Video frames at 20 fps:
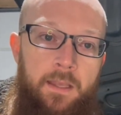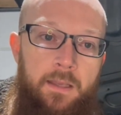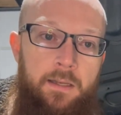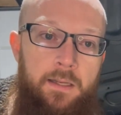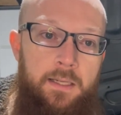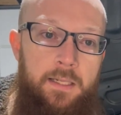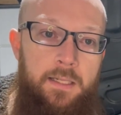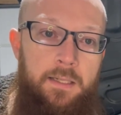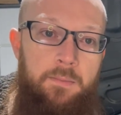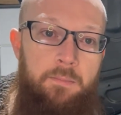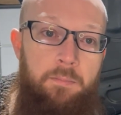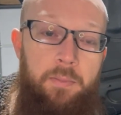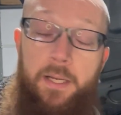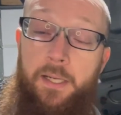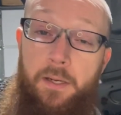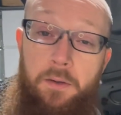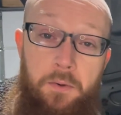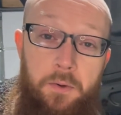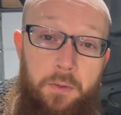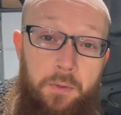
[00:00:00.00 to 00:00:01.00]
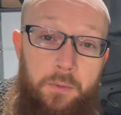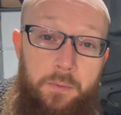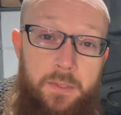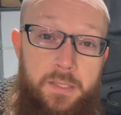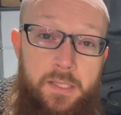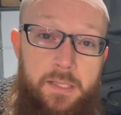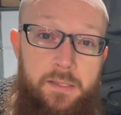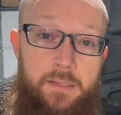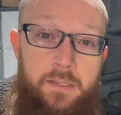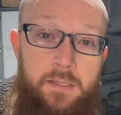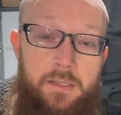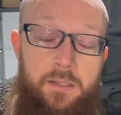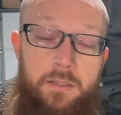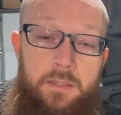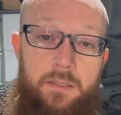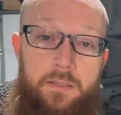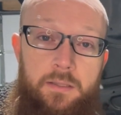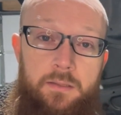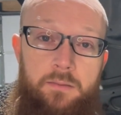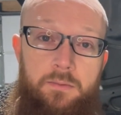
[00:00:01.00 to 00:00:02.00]
But I don't know the
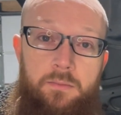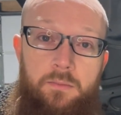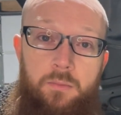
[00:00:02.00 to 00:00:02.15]
resistance